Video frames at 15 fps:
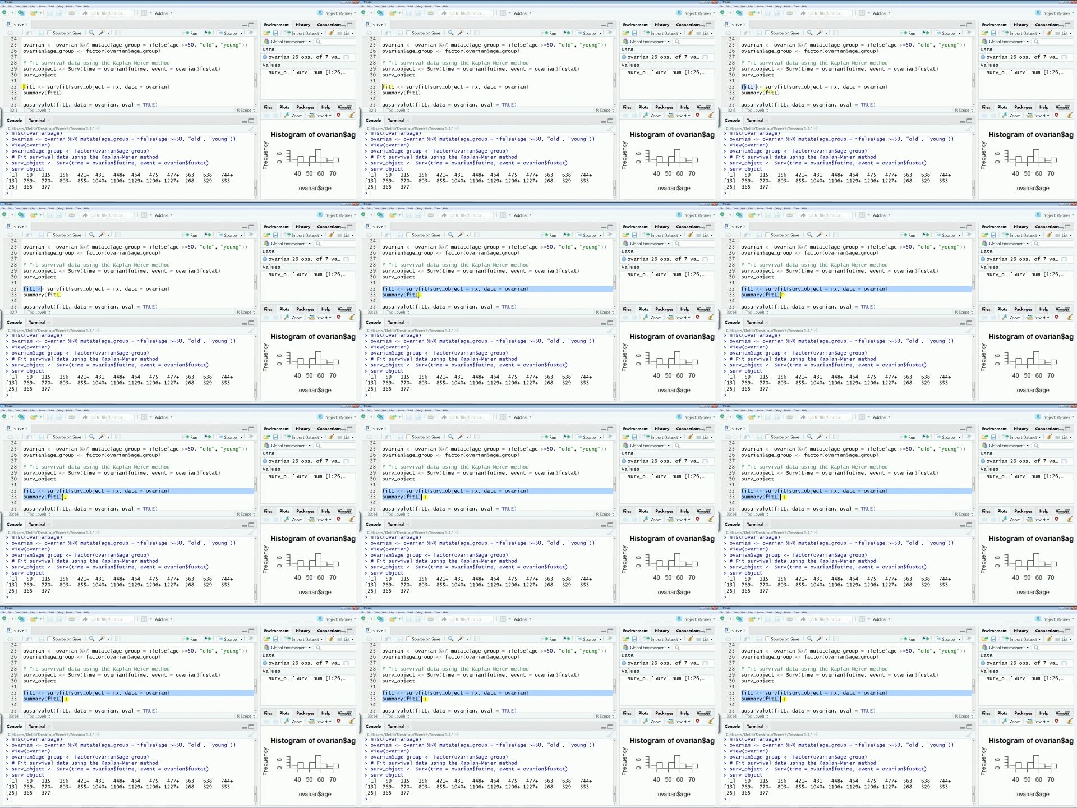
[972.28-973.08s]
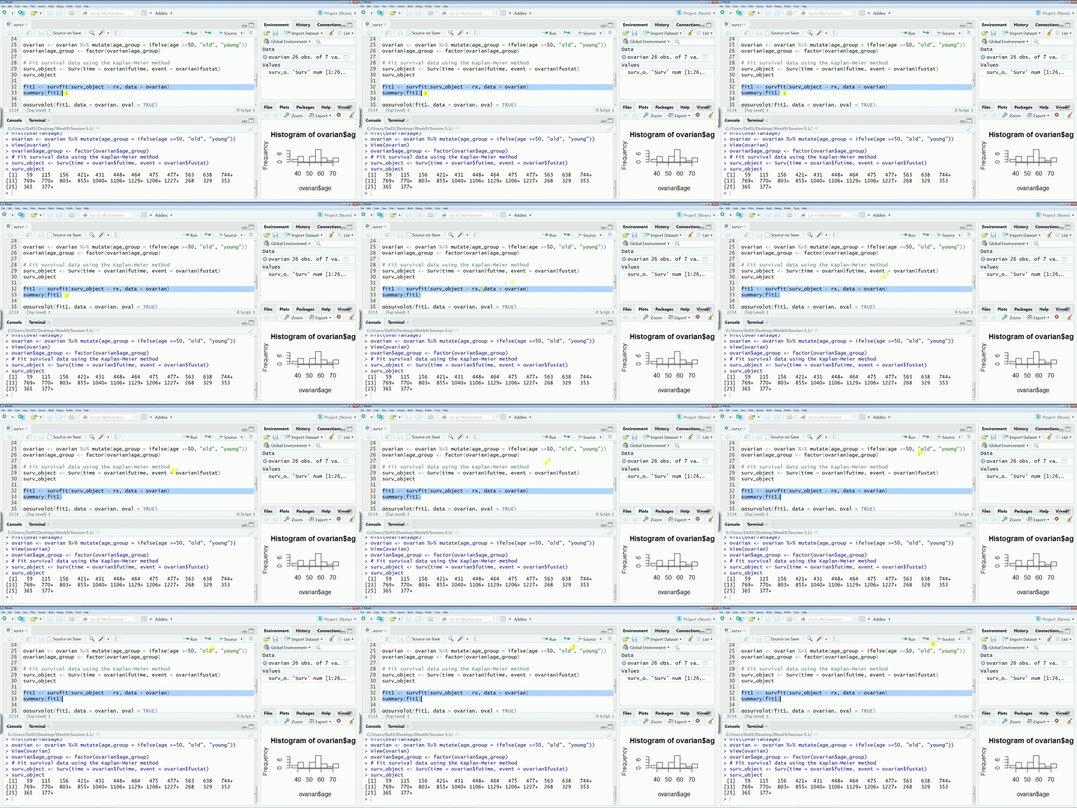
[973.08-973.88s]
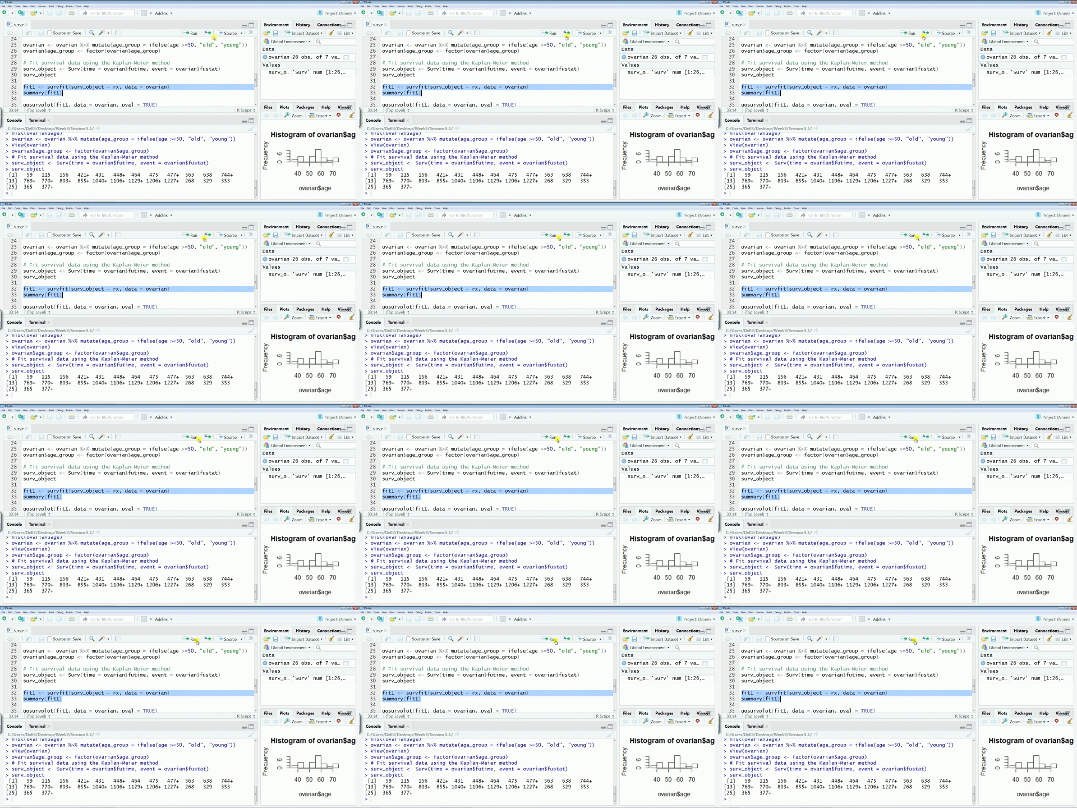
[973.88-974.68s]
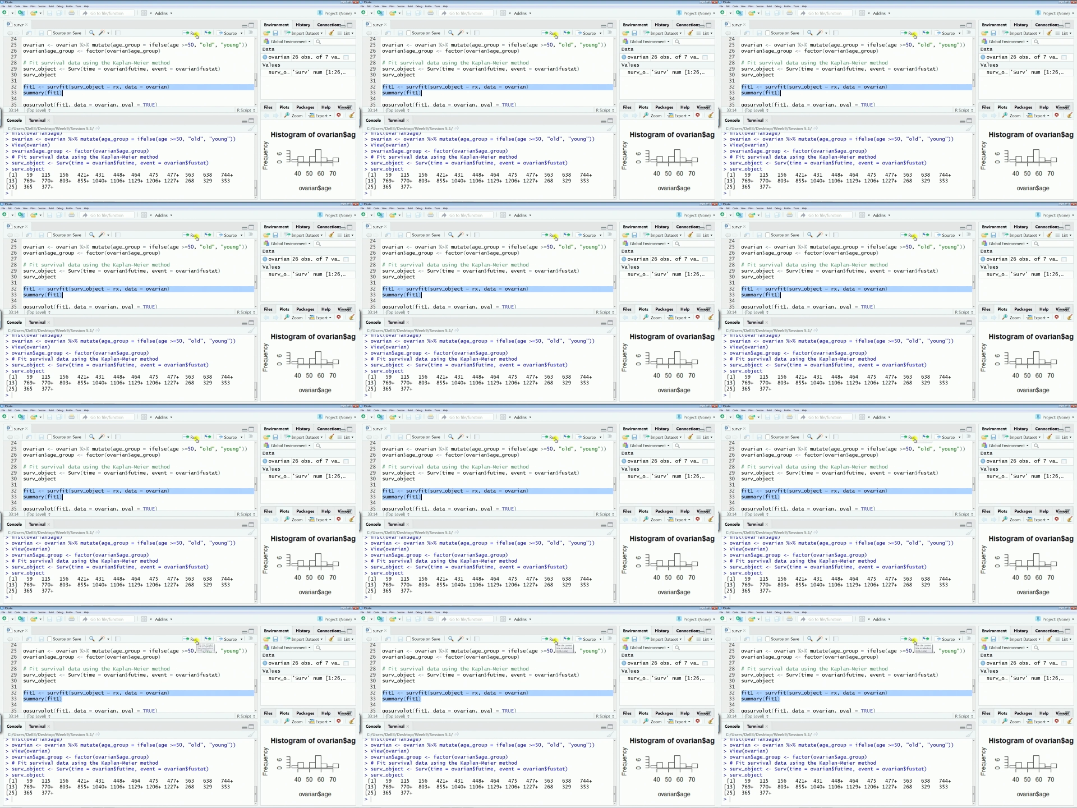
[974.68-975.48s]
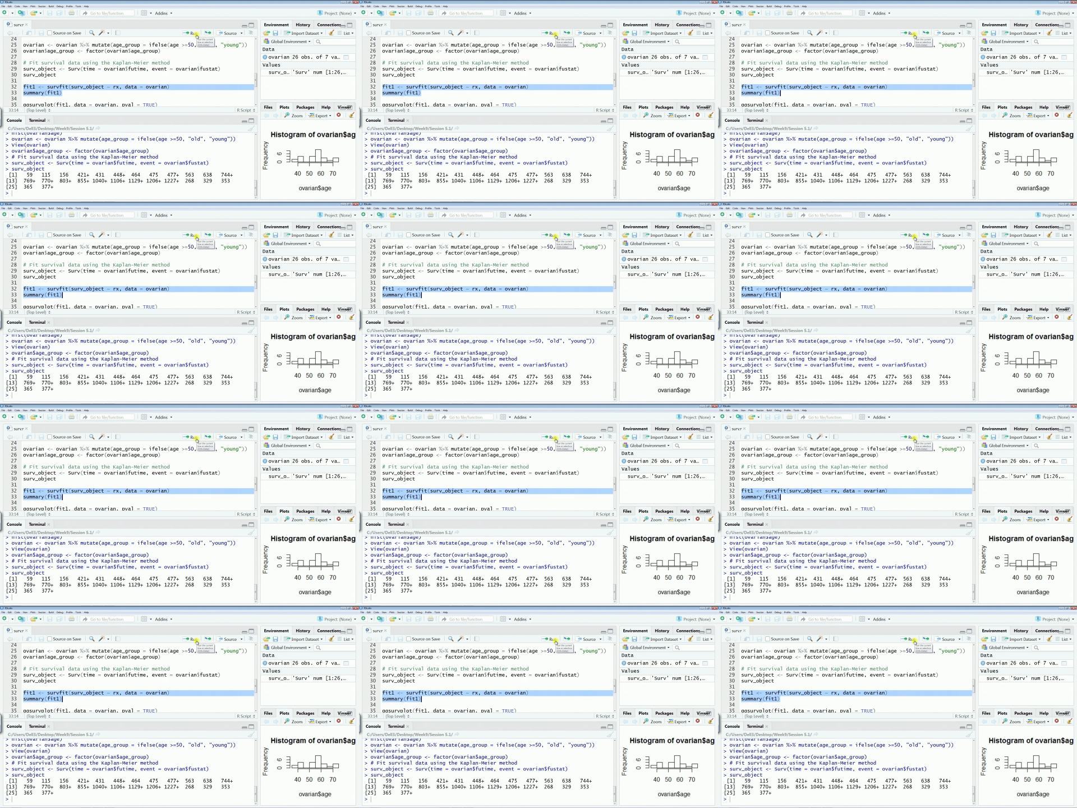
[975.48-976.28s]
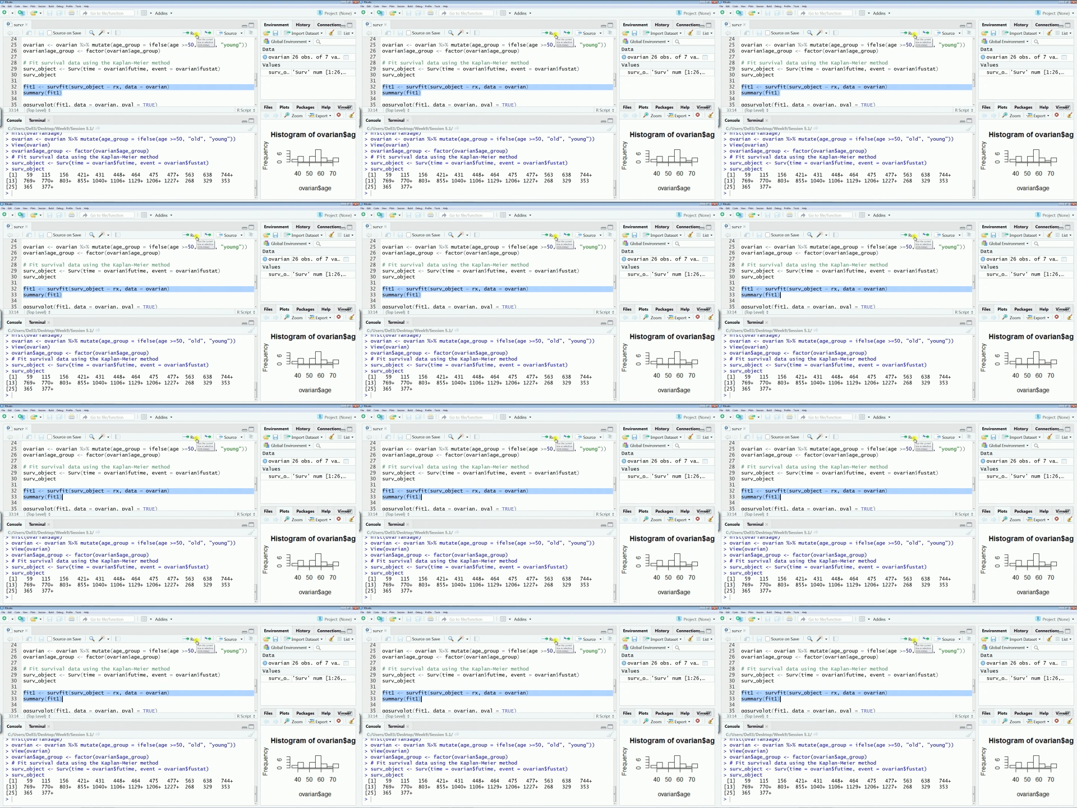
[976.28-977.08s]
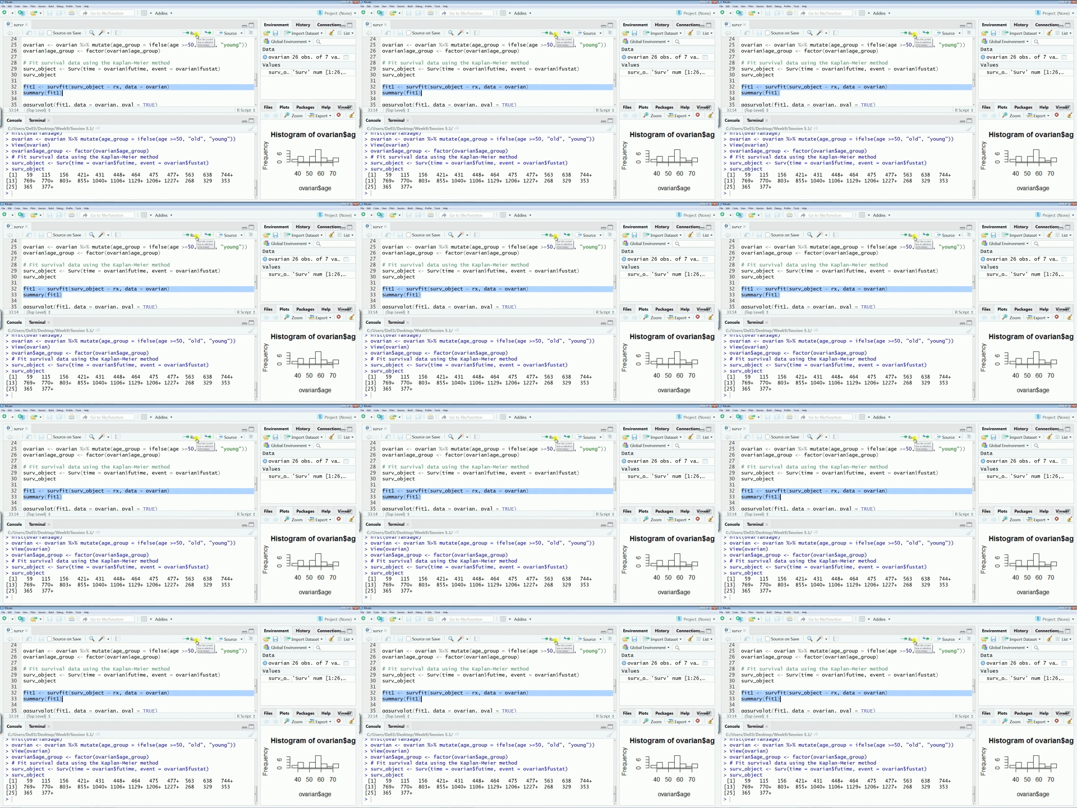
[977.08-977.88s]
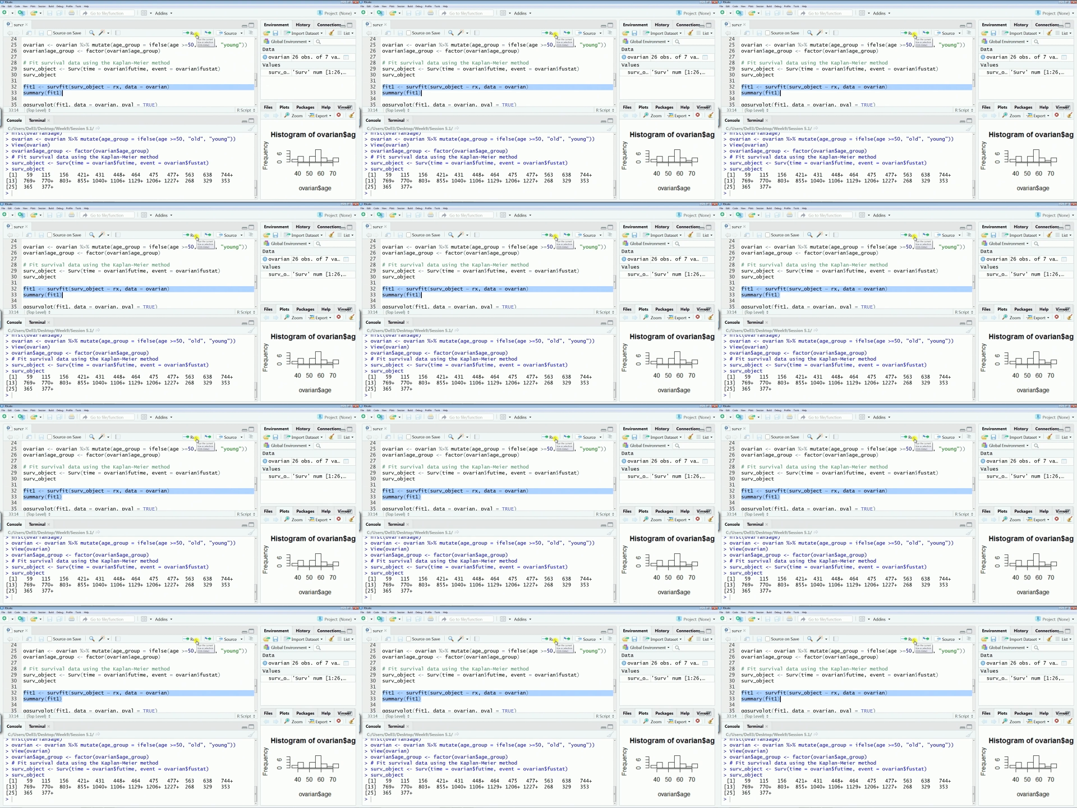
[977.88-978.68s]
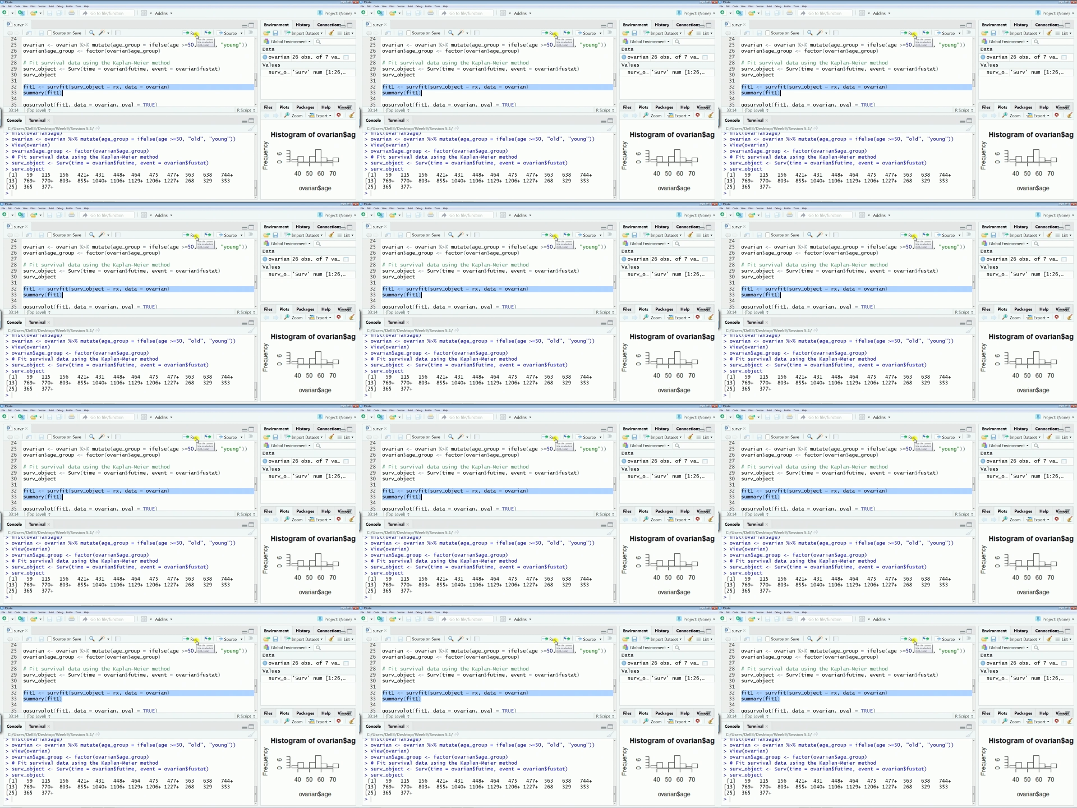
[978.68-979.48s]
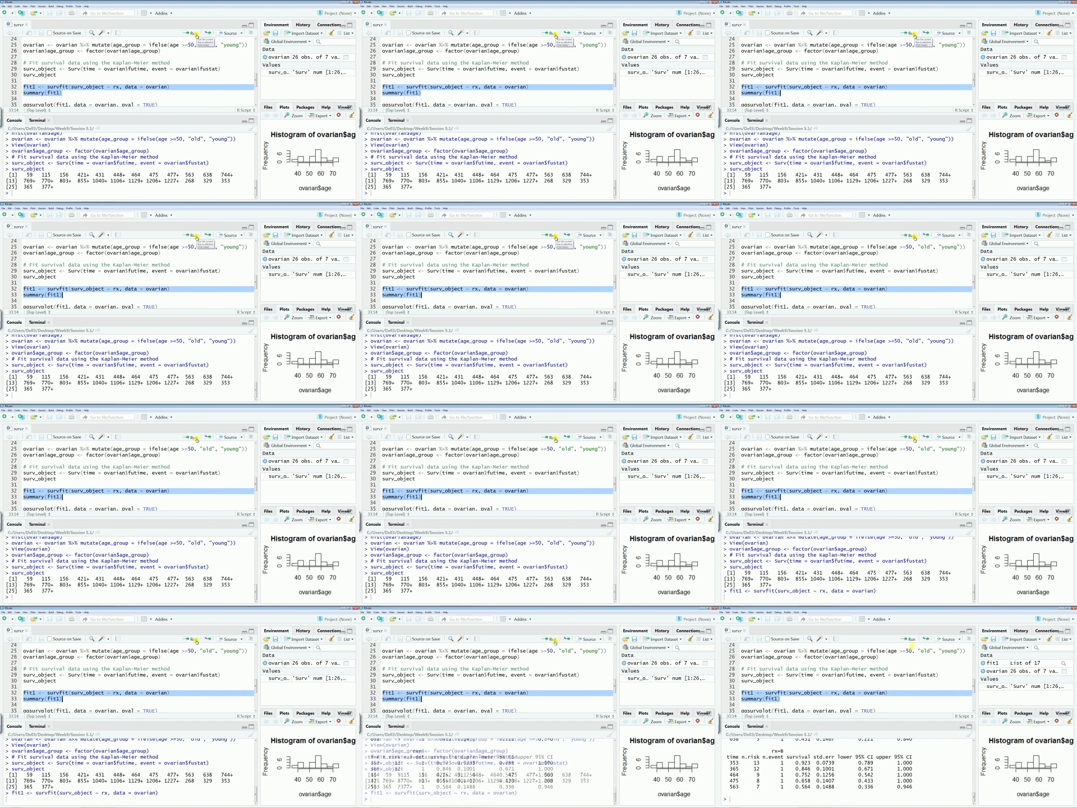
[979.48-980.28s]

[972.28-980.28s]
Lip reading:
Nobody's mouth can be seen.